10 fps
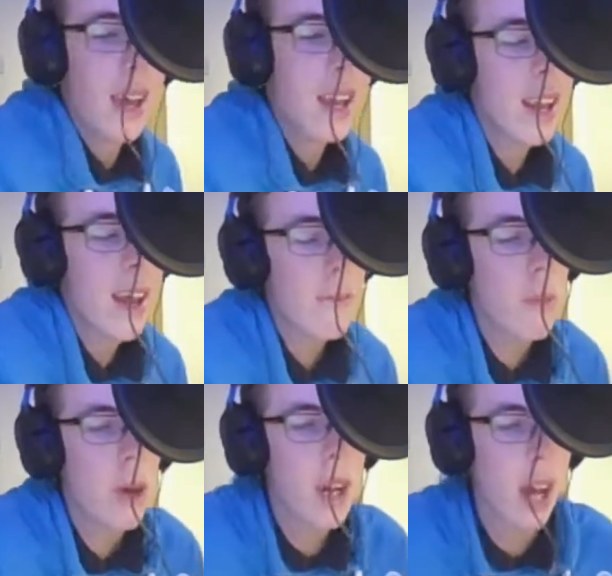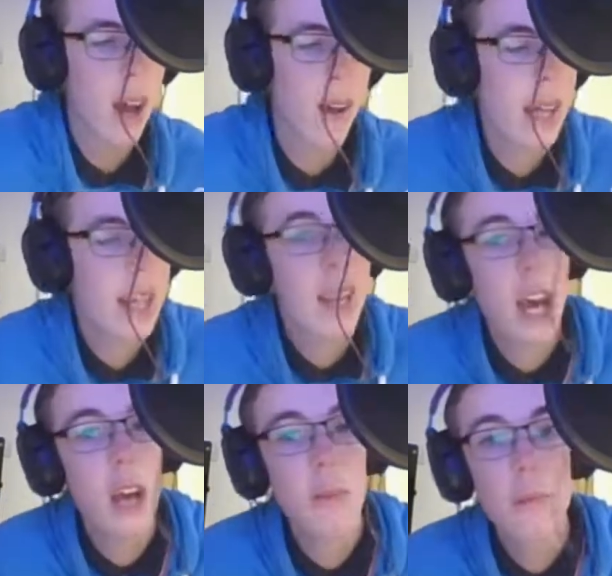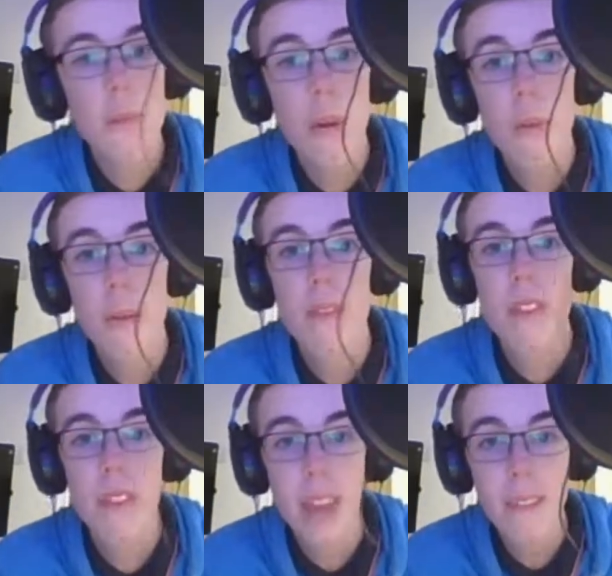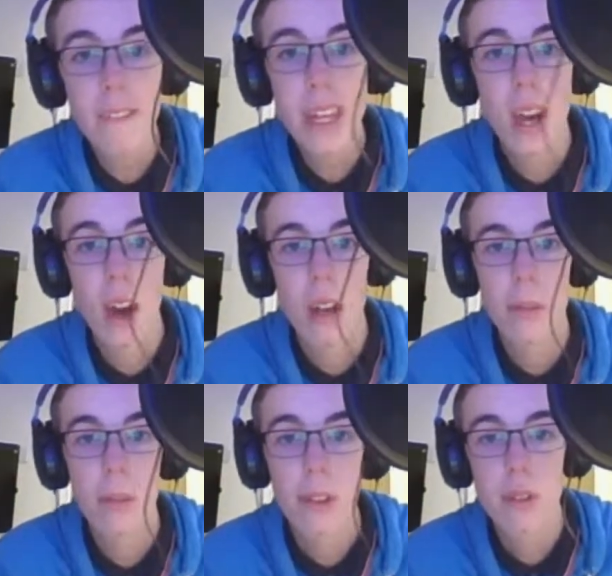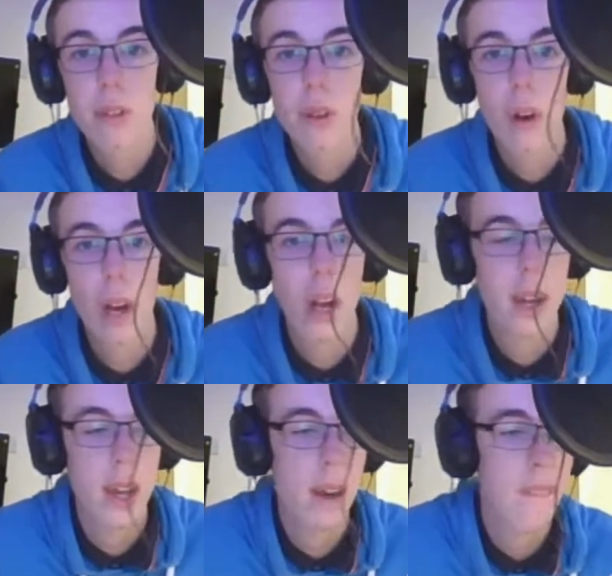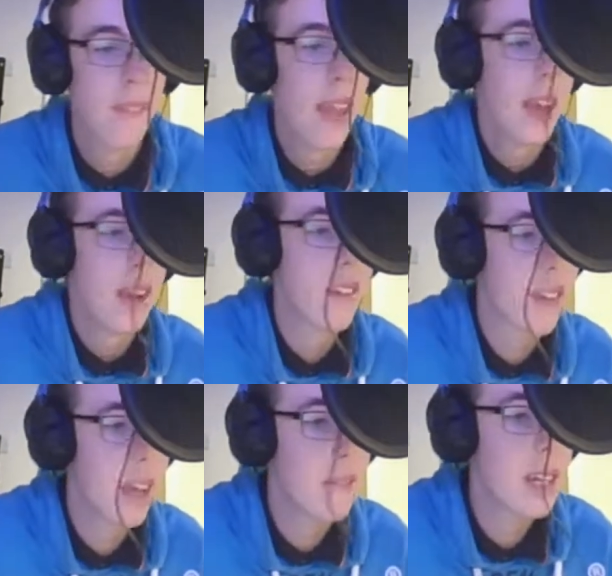In an F1 car, into that on board with the safety car that we saw earlier, the safety